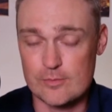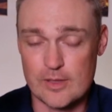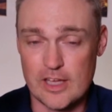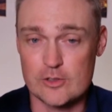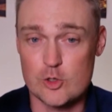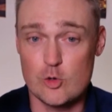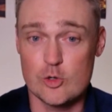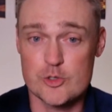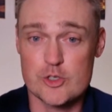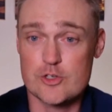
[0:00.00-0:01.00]
on
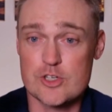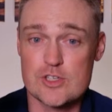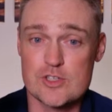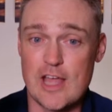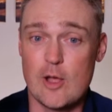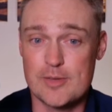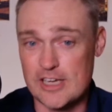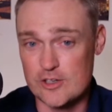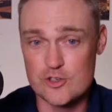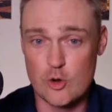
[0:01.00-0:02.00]
Google searches, now I'm
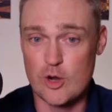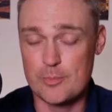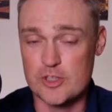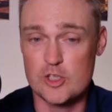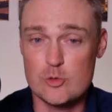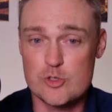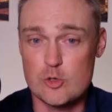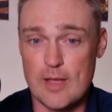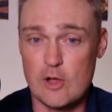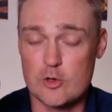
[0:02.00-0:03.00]
getting it showing up in the
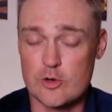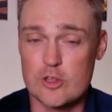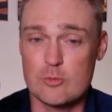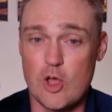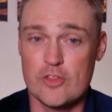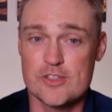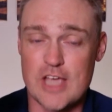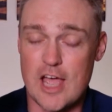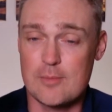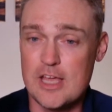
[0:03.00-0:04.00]
YouTube algorithm all the
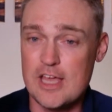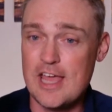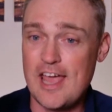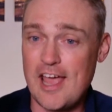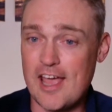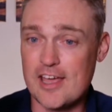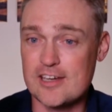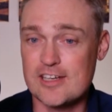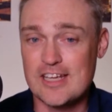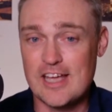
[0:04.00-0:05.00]
time. And